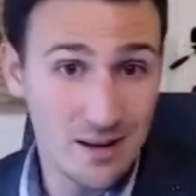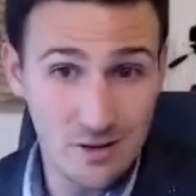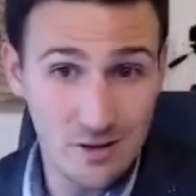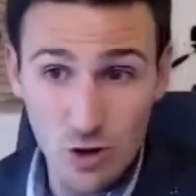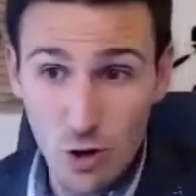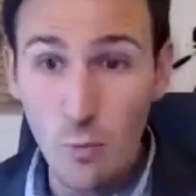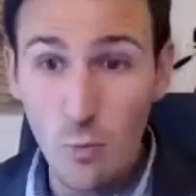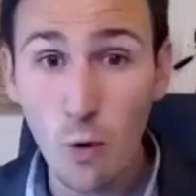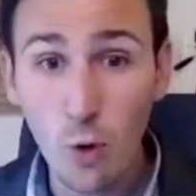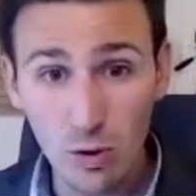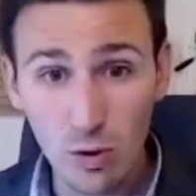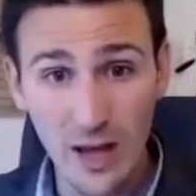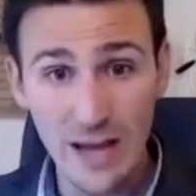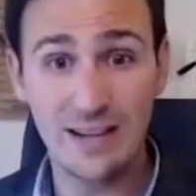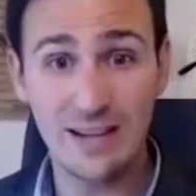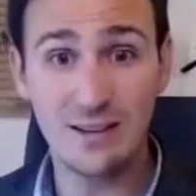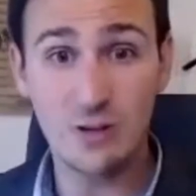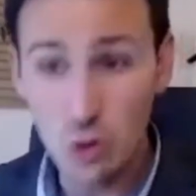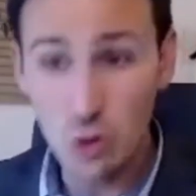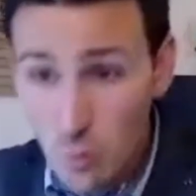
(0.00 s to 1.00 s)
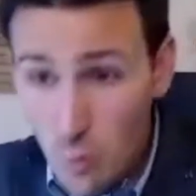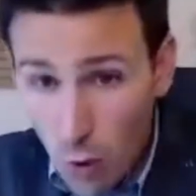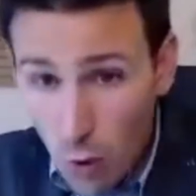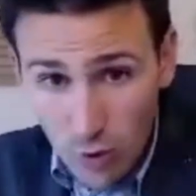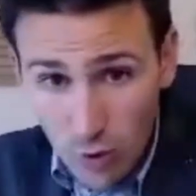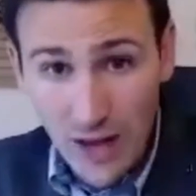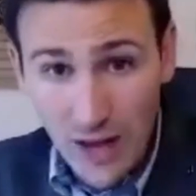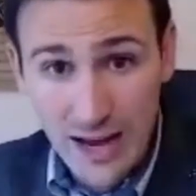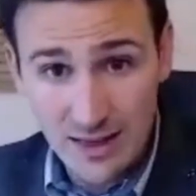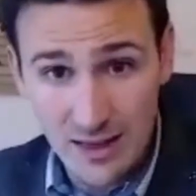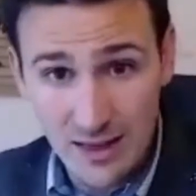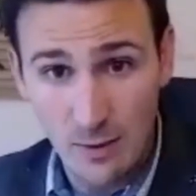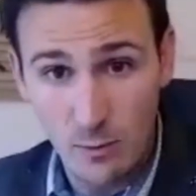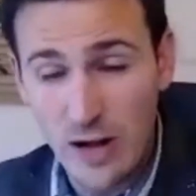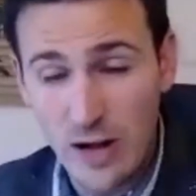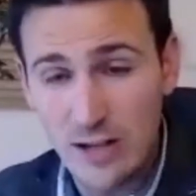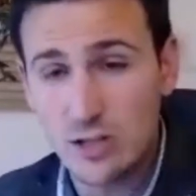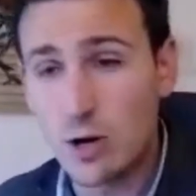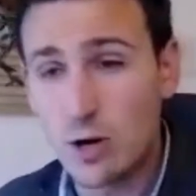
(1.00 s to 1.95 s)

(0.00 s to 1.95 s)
like them, right?